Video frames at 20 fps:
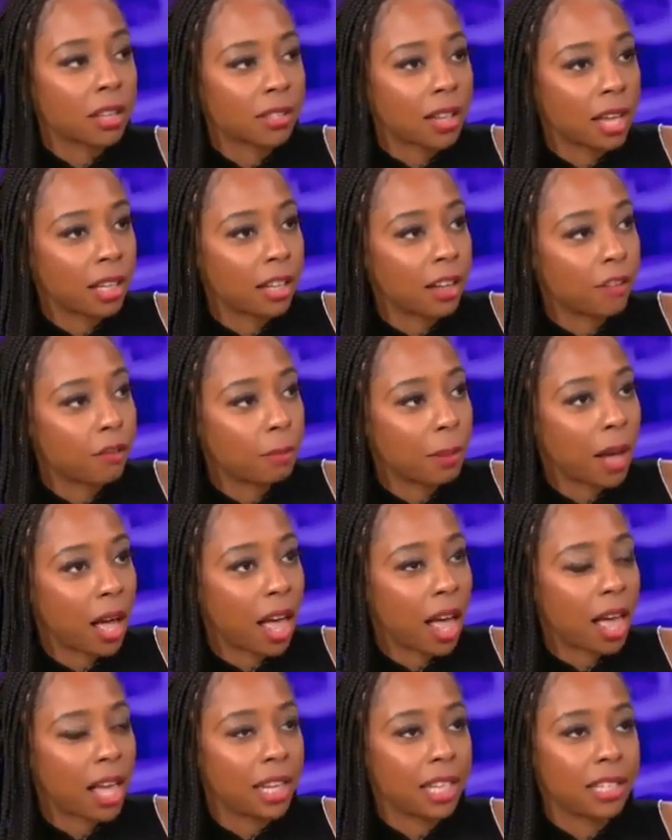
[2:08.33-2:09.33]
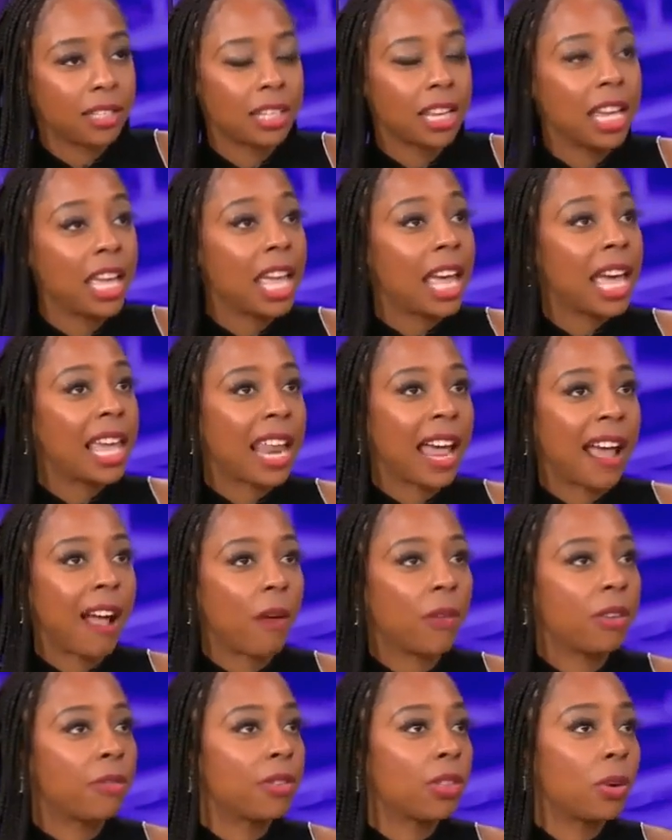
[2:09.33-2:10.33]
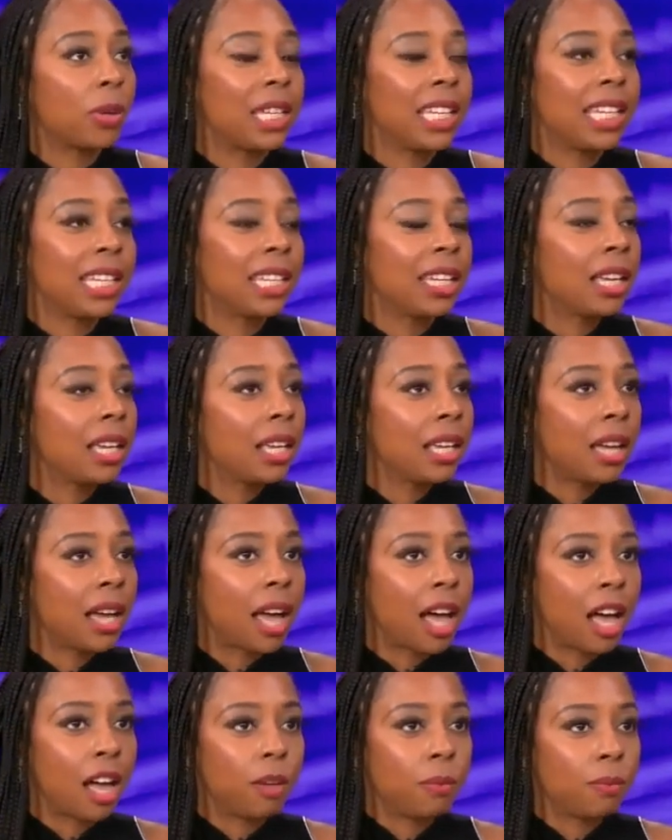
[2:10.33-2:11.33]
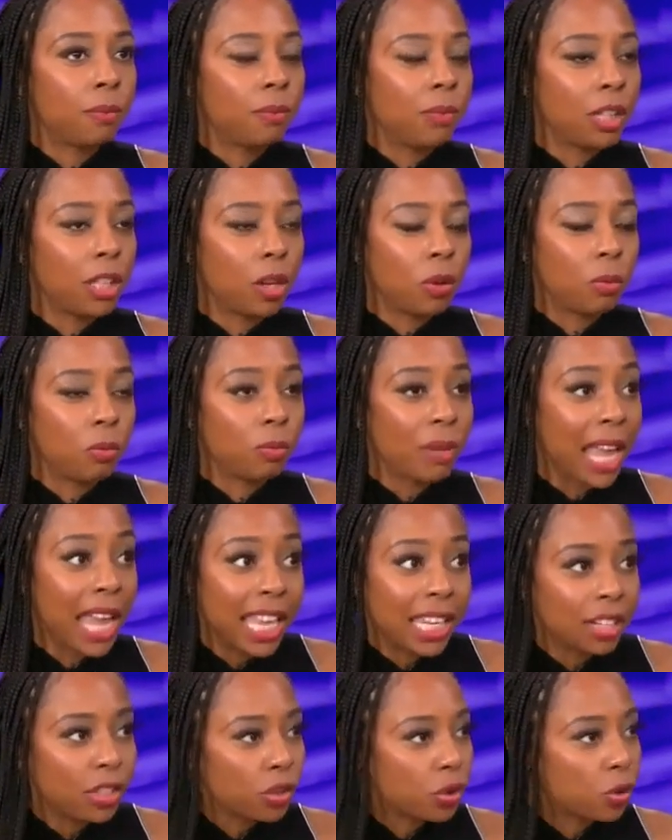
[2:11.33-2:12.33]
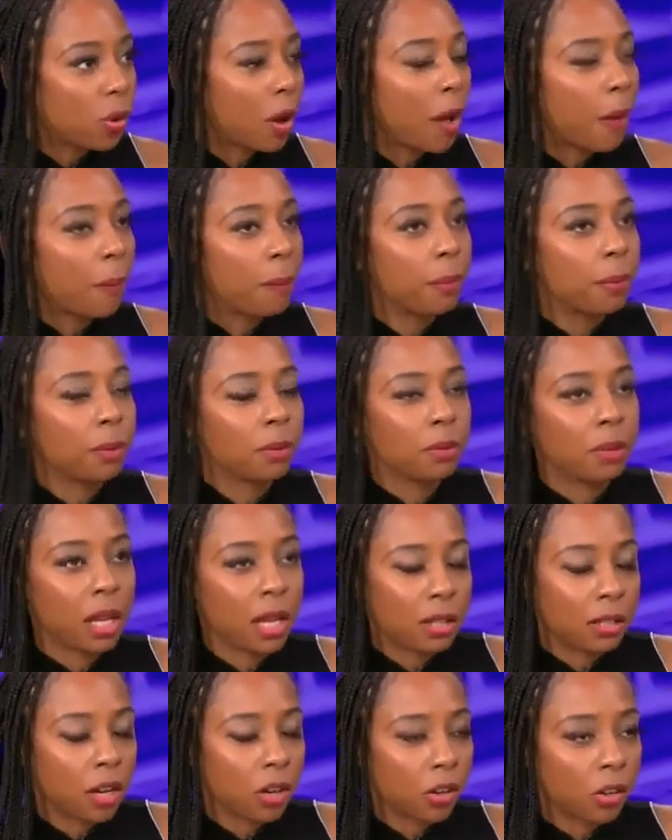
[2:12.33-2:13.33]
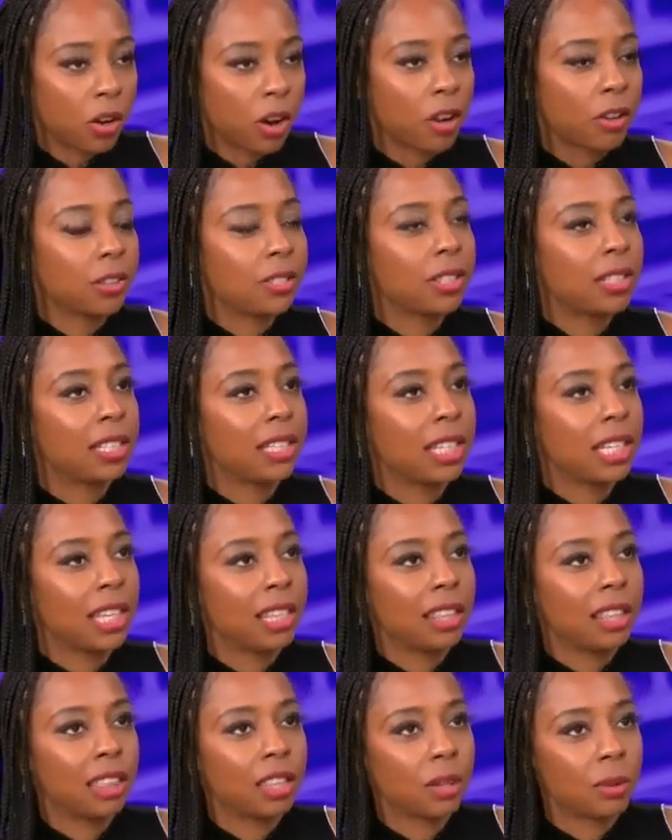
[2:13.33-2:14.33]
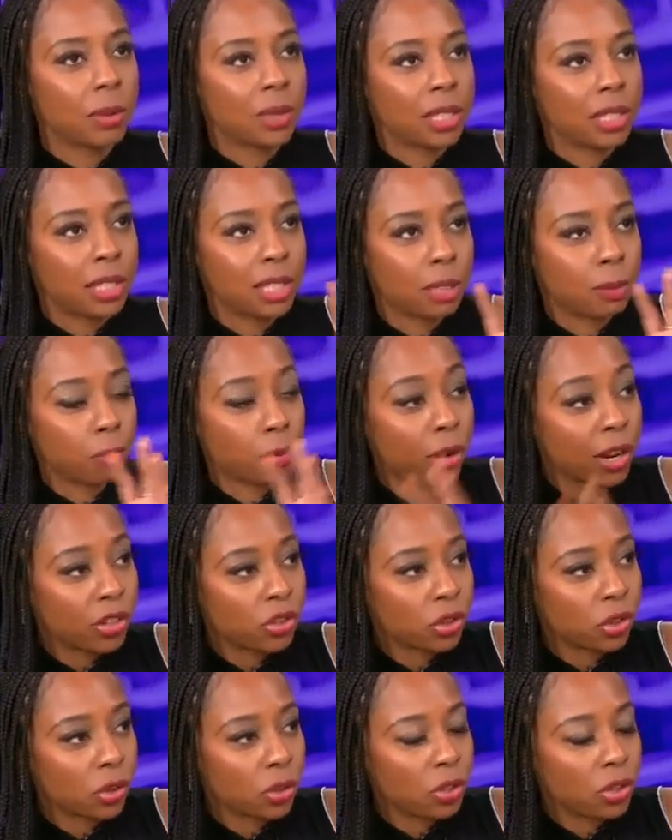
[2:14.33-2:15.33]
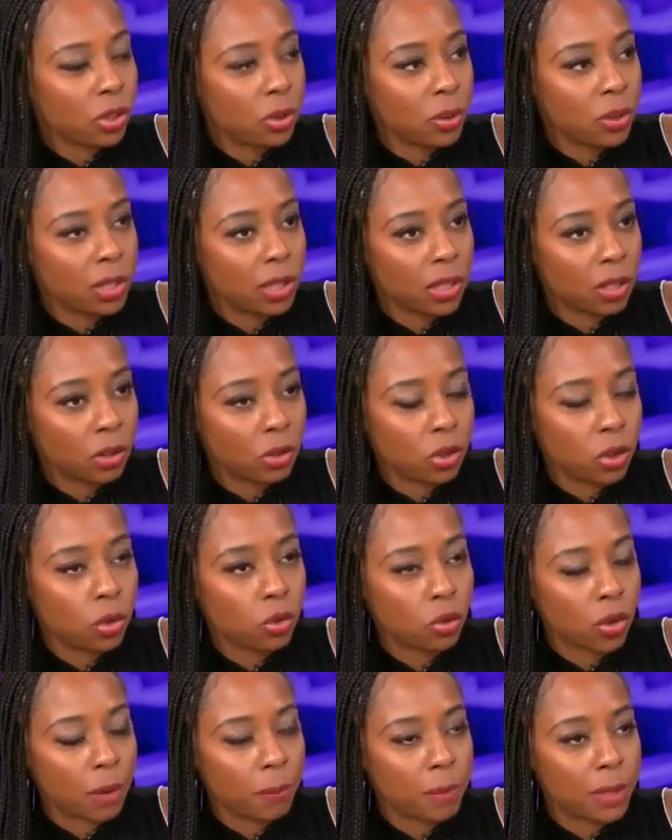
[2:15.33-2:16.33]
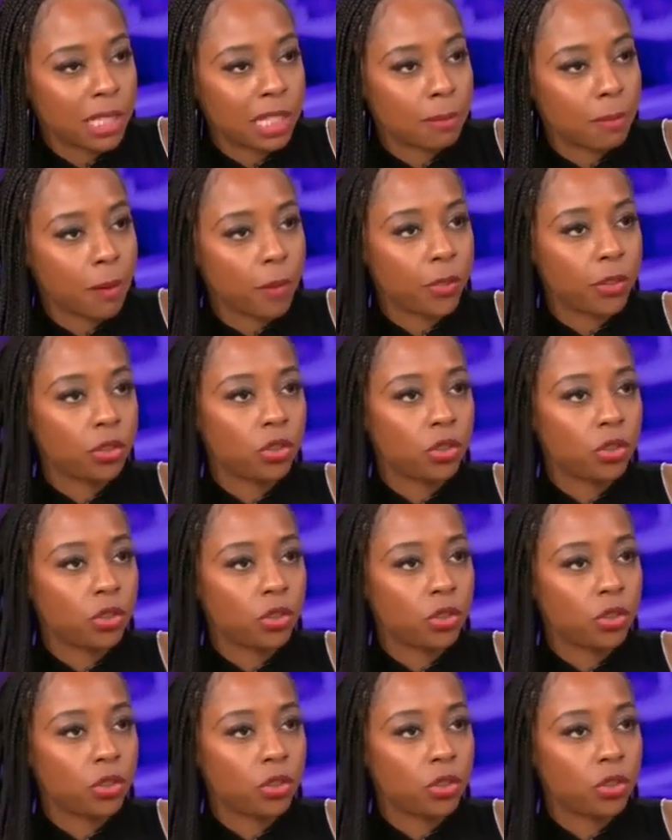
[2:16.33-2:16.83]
got left behind, and how even though he hated Trump, Tucker Carlson did, that there was this pressure to still do Trumpism on the